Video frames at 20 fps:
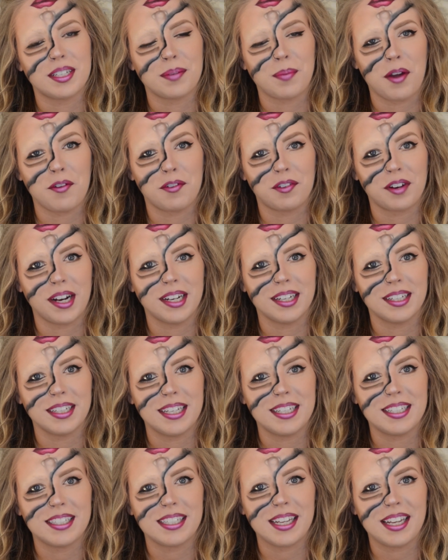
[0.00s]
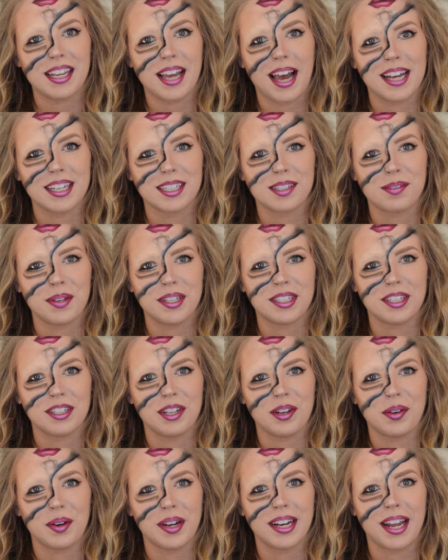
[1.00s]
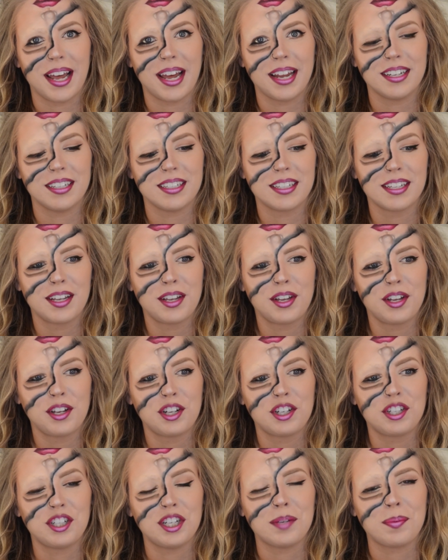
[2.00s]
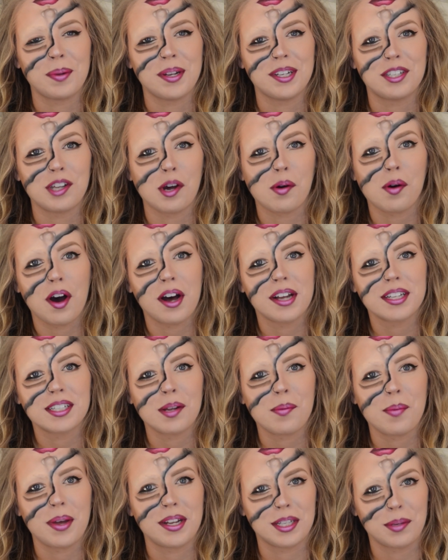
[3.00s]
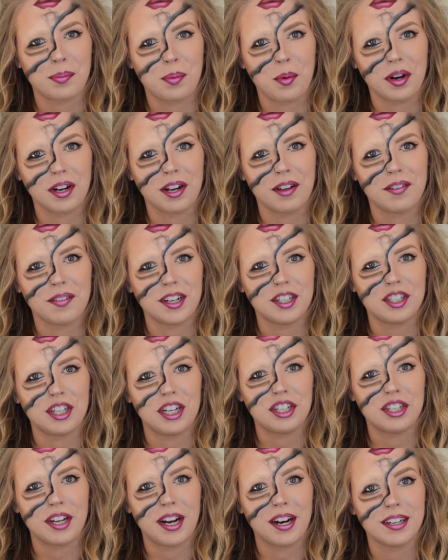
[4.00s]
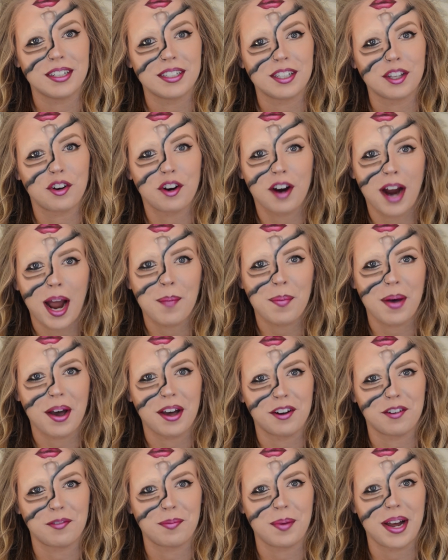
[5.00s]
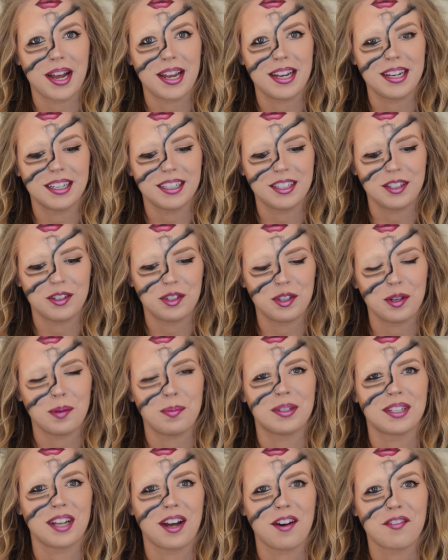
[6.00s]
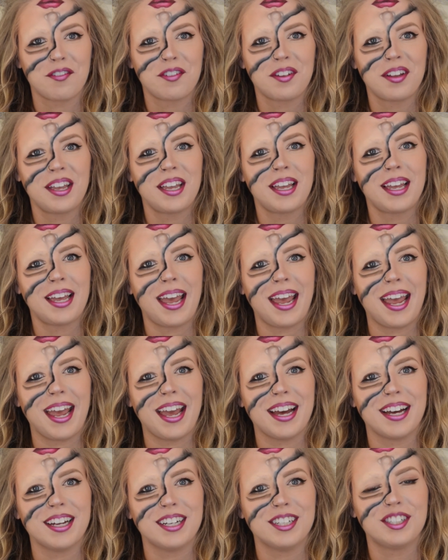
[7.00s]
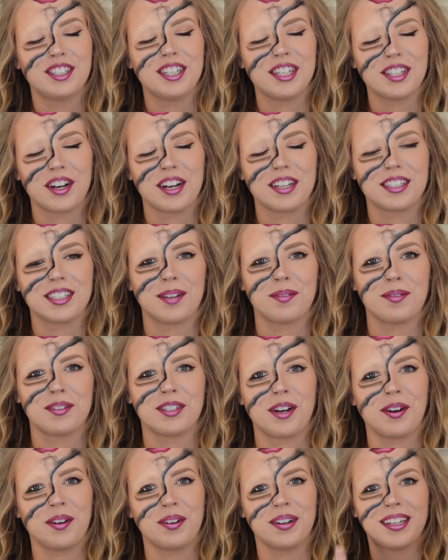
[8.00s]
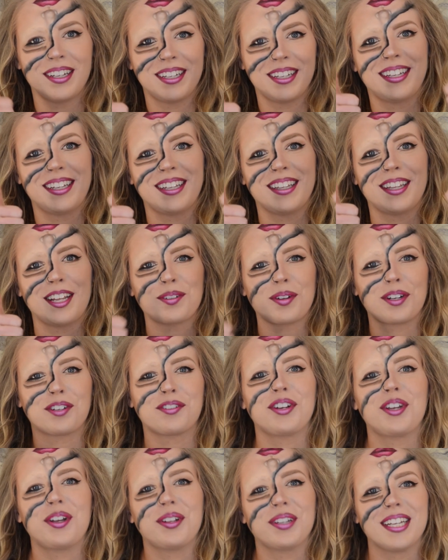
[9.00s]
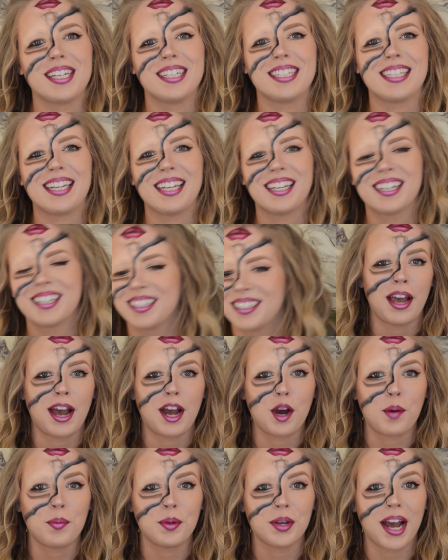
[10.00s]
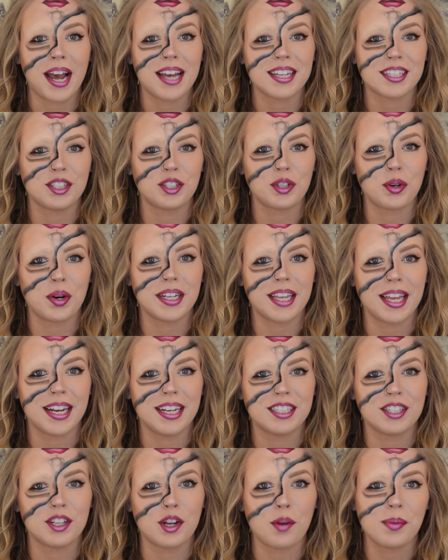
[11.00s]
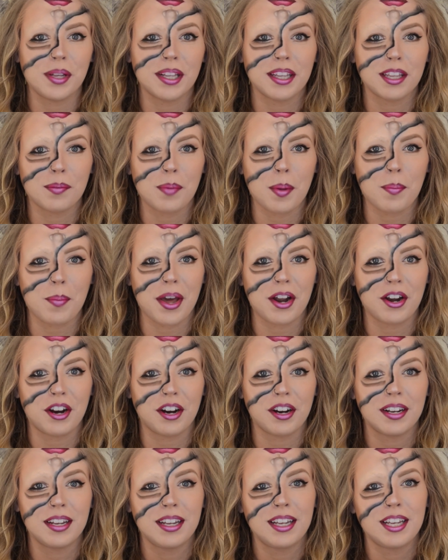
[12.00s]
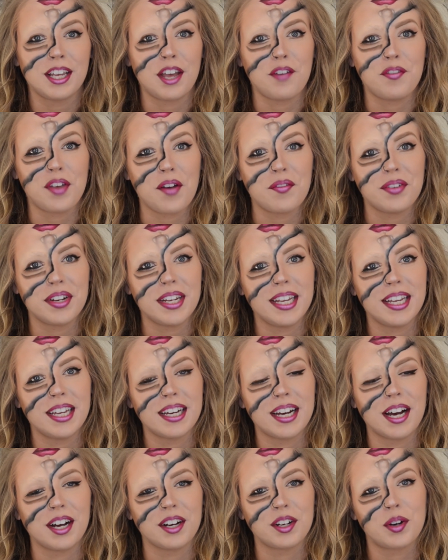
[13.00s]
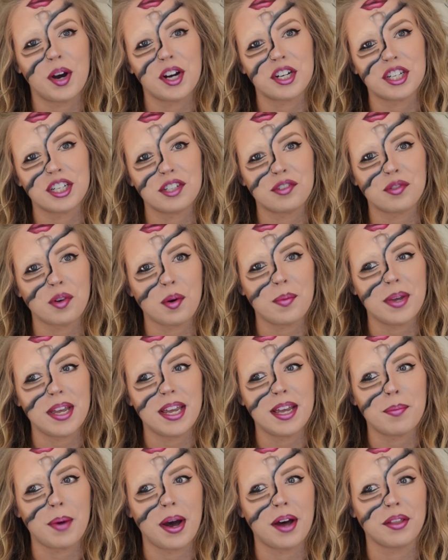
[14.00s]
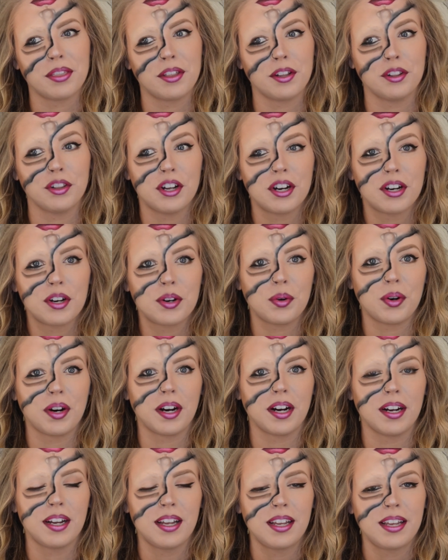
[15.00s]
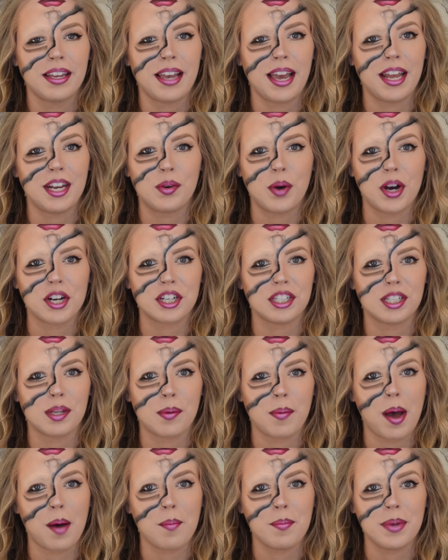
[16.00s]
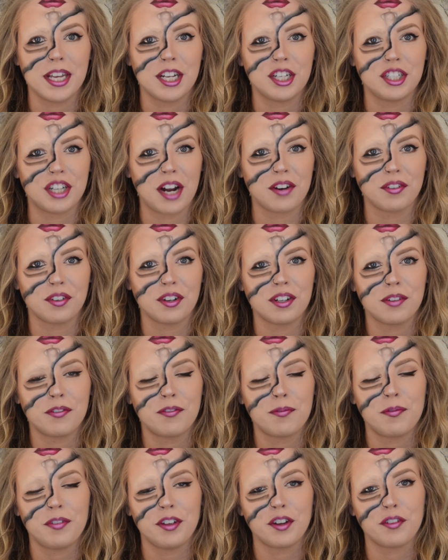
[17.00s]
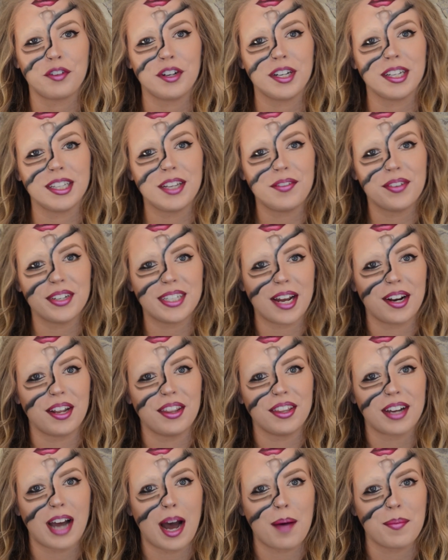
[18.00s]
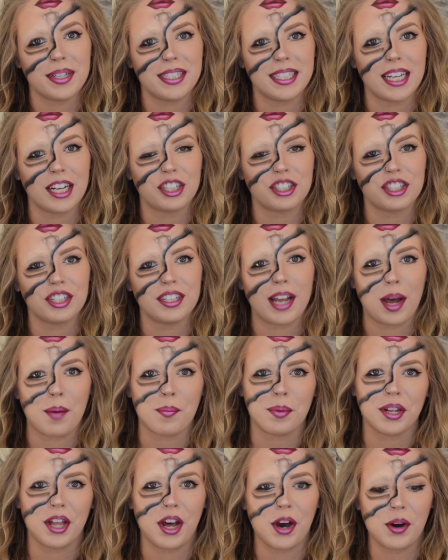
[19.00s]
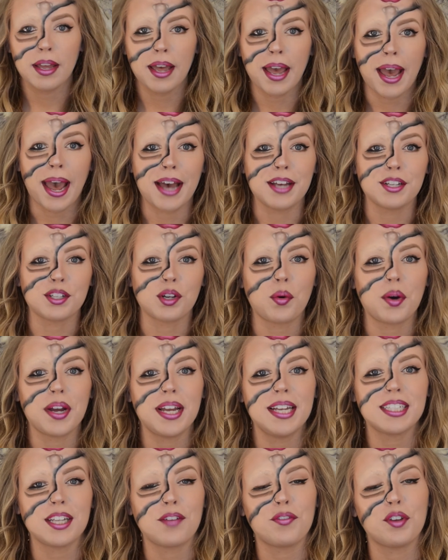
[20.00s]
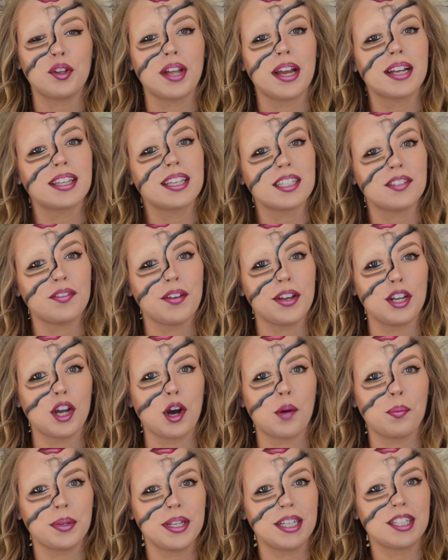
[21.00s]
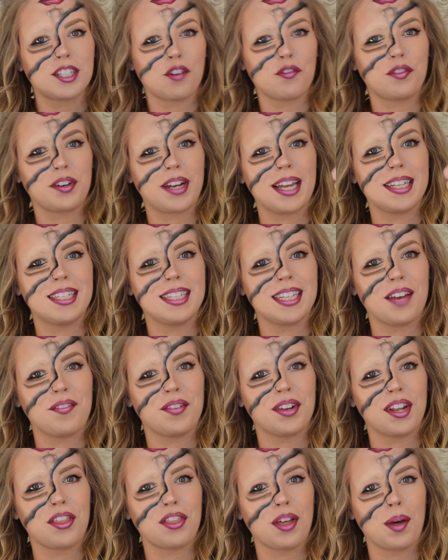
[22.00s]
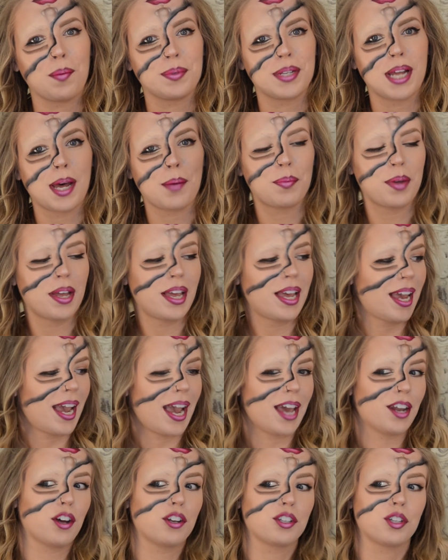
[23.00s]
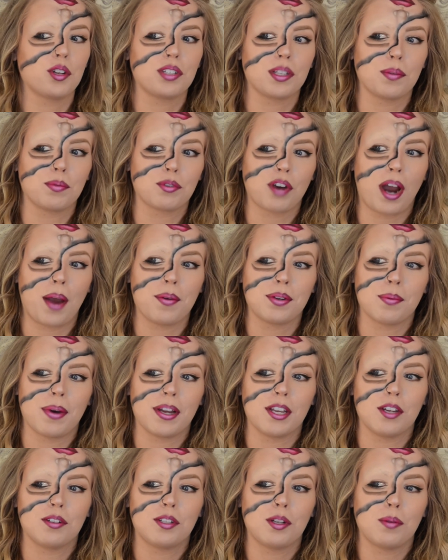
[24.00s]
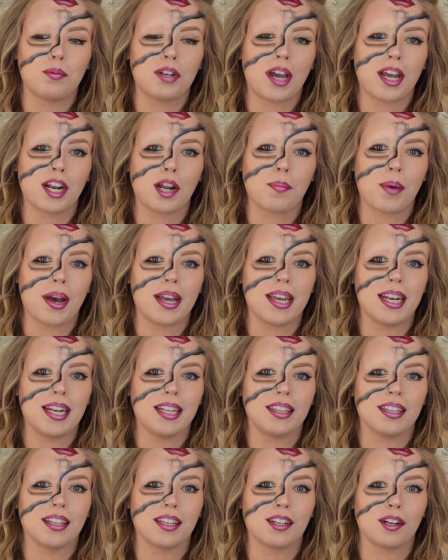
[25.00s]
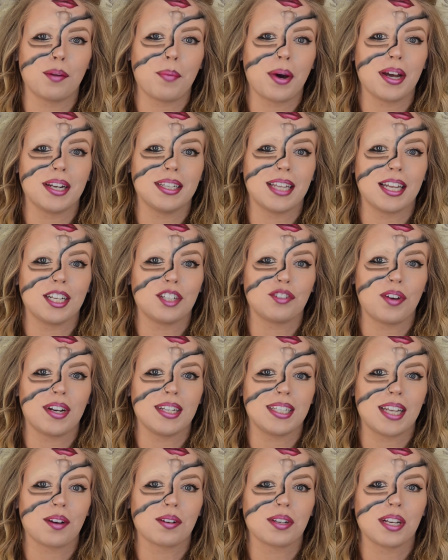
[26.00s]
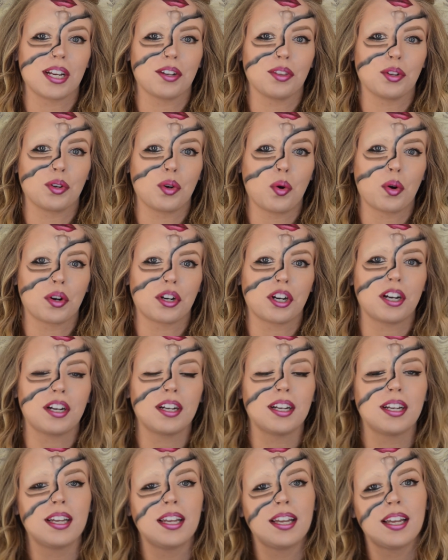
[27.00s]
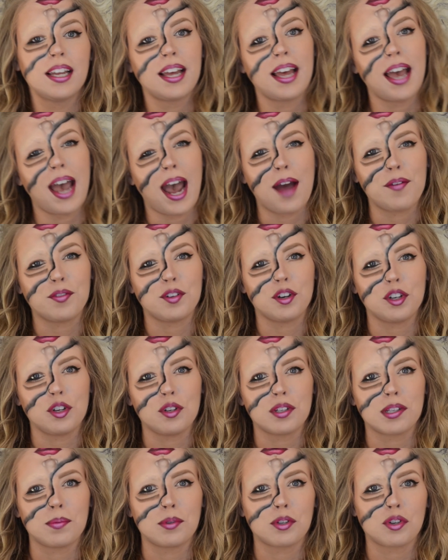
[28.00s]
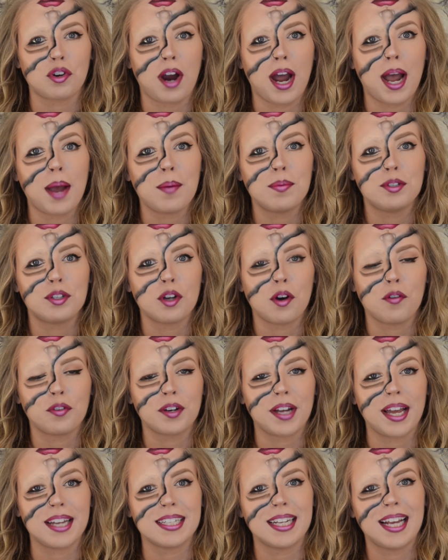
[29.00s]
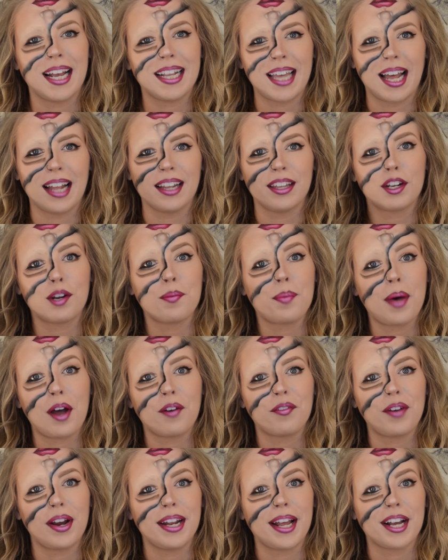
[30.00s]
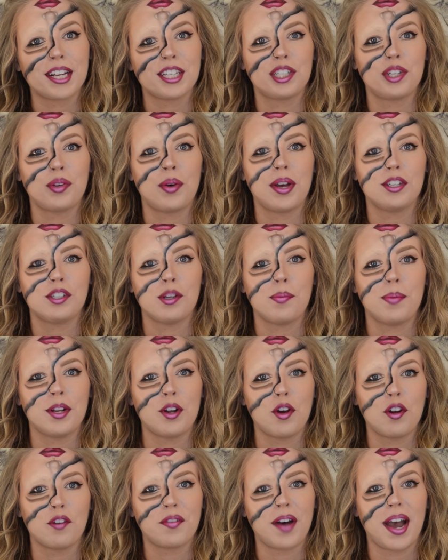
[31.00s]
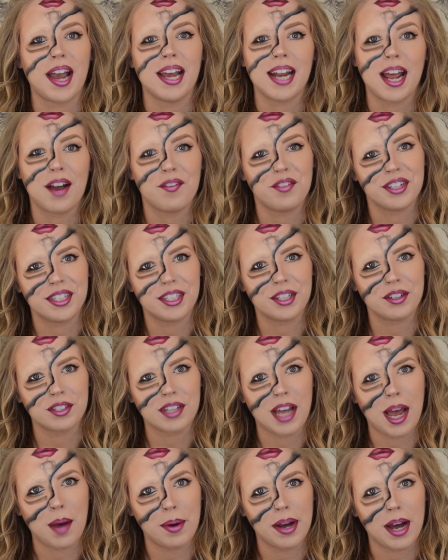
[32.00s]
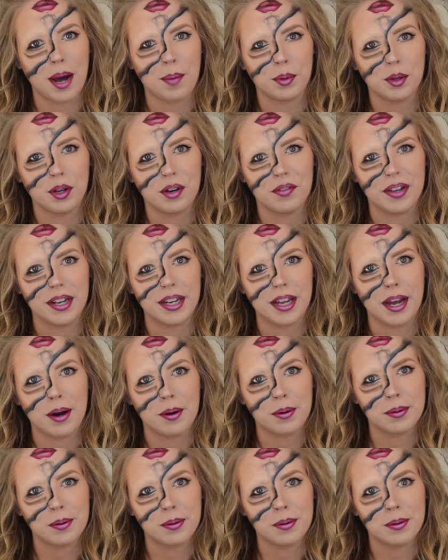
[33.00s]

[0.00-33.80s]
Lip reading: my friend Lindsay asked me to do it, and she's been so awesome and supportive, and she shares the crap out of my YouTube stuff, and she's awesome. So this one's for you, Lindsay. I hope you guys enjoyed getting to know me a little bit better. If you have any questions for me about the look or any questions about me in general, feel free to leave it down in the comment section down below. As always, if you like this video, please don't forget to give it a thumbs up, and also subscribe to my YouTube channel by hitting the little button that's right down here in the corner. After you subscribe, don't forget to hit that little bell right next to it to be notified every single time I upload a video.